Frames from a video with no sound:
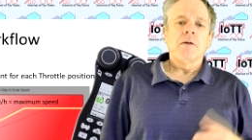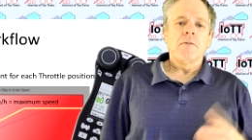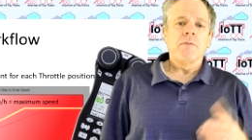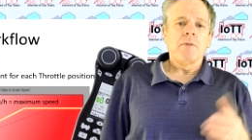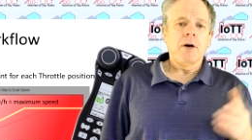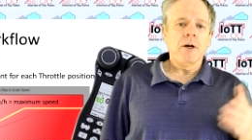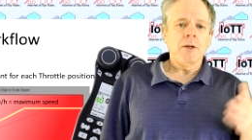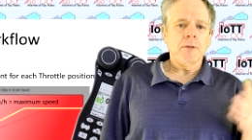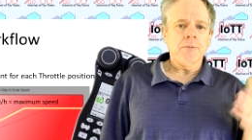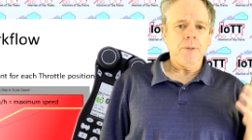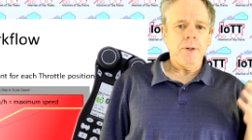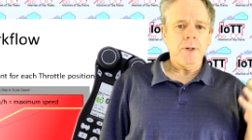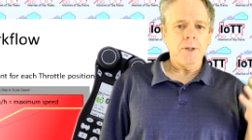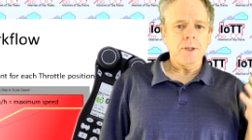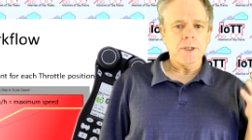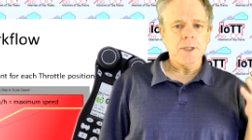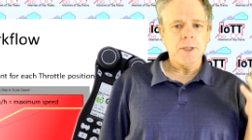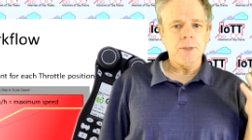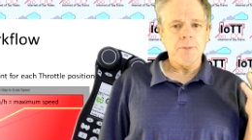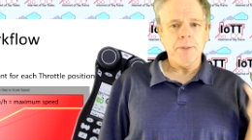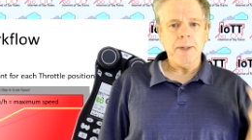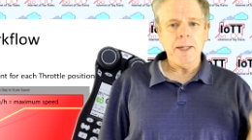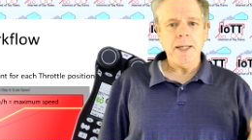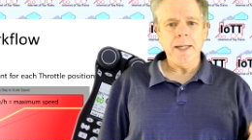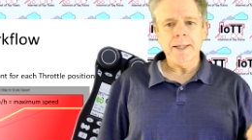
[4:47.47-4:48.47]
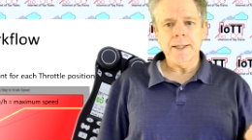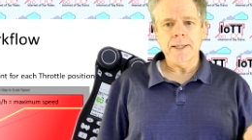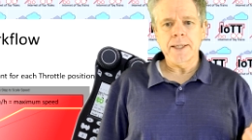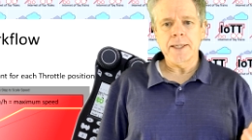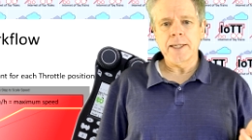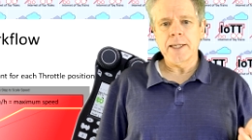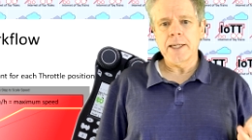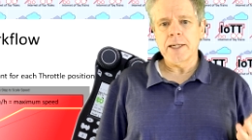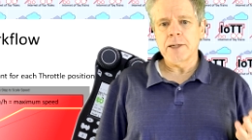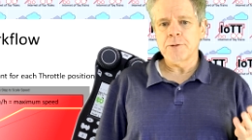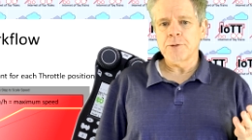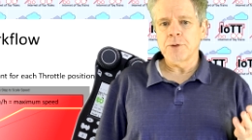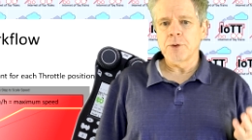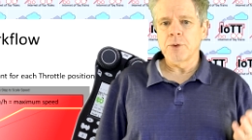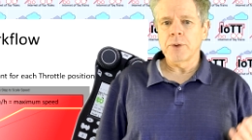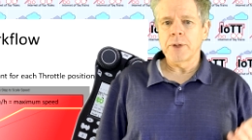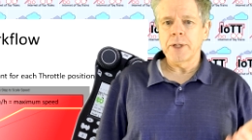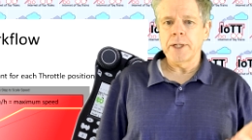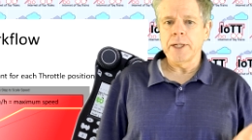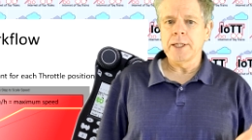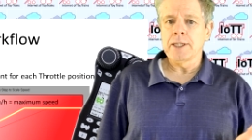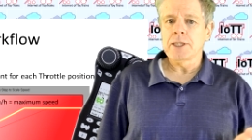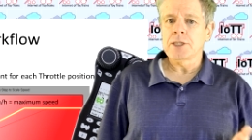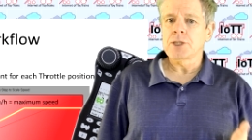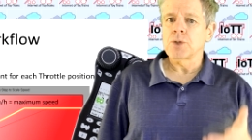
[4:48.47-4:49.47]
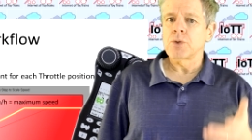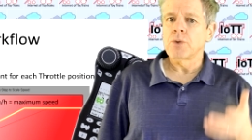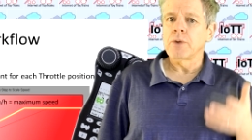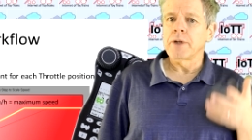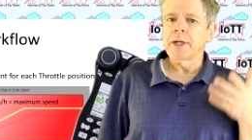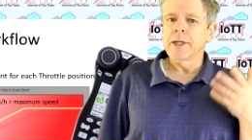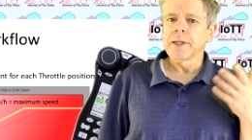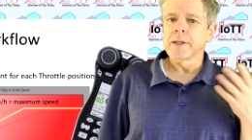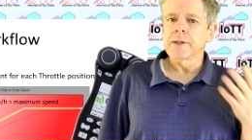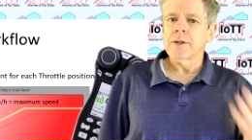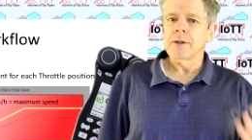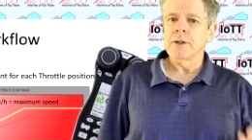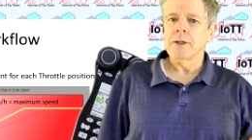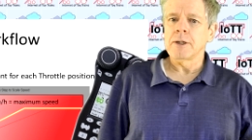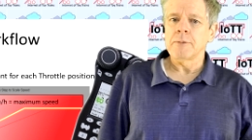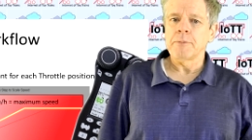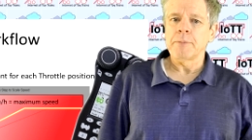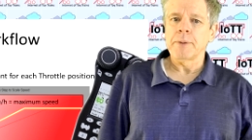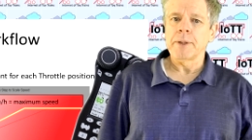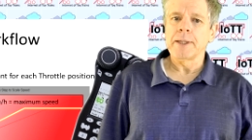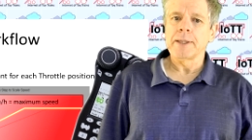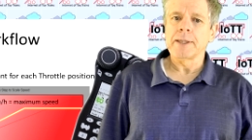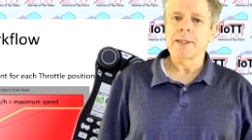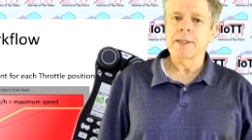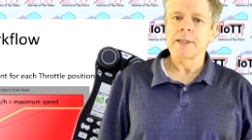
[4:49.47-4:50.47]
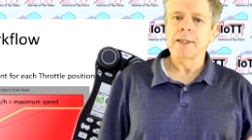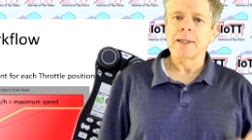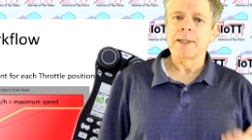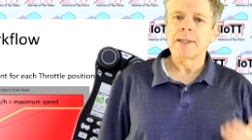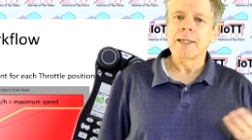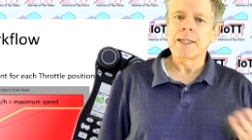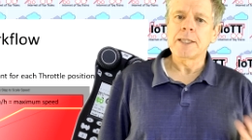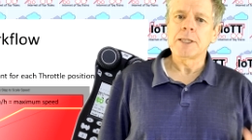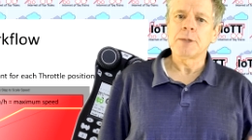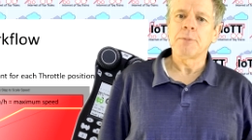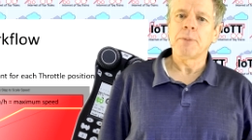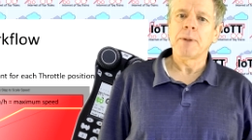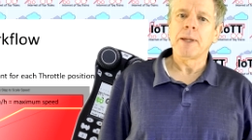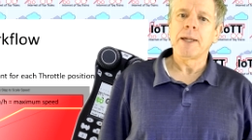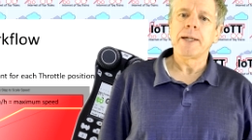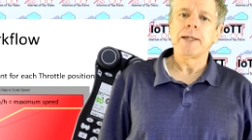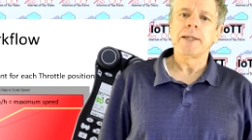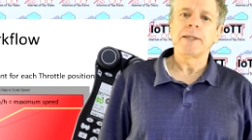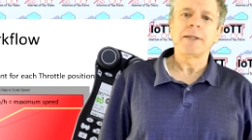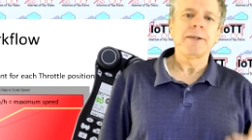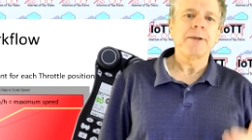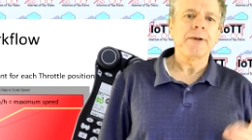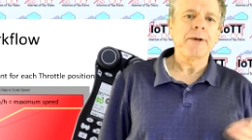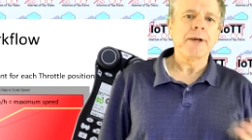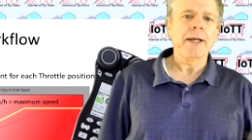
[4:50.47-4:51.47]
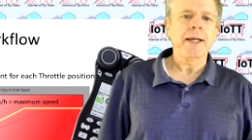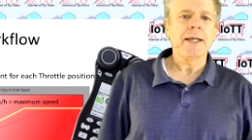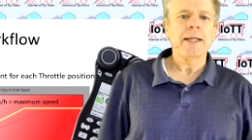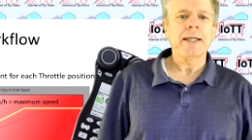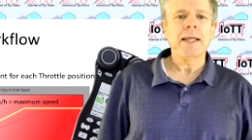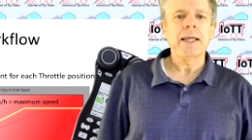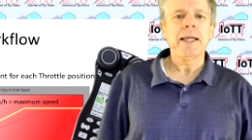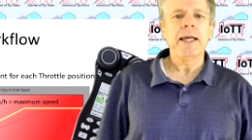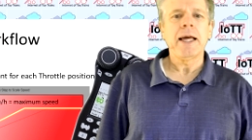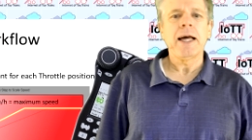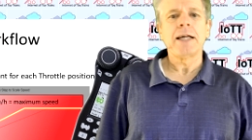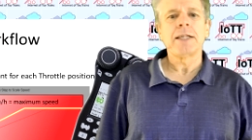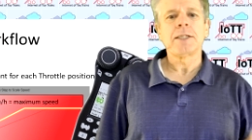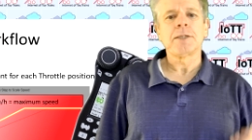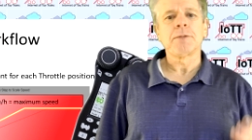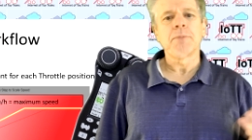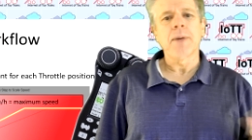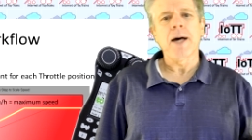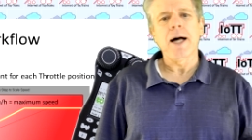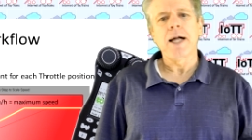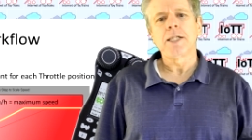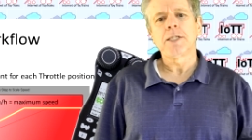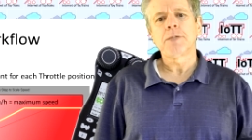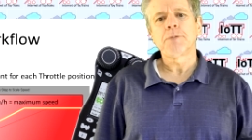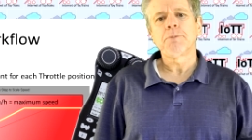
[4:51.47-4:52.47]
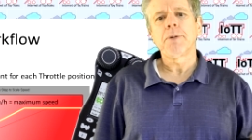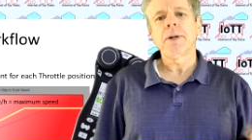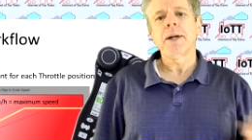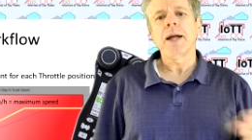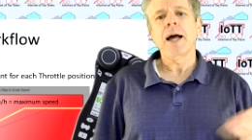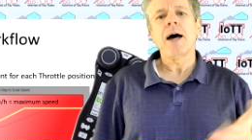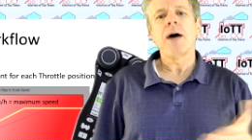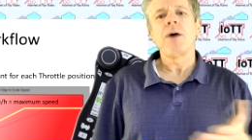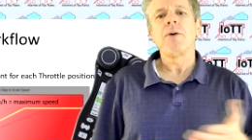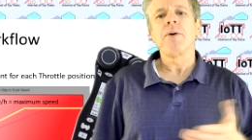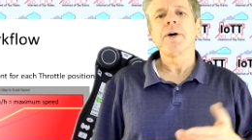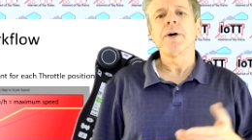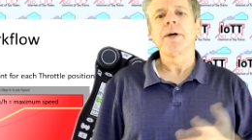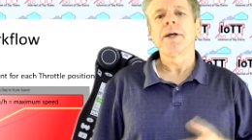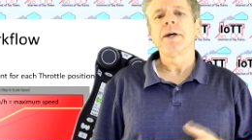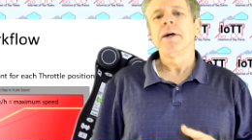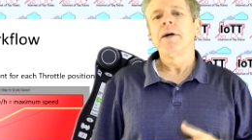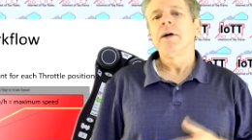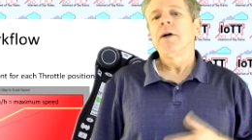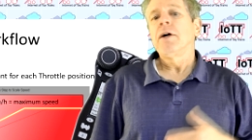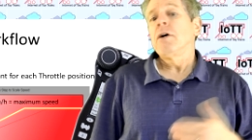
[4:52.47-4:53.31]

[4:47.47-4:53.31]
One possibility therefore is to interpret the display directly as miles per hour,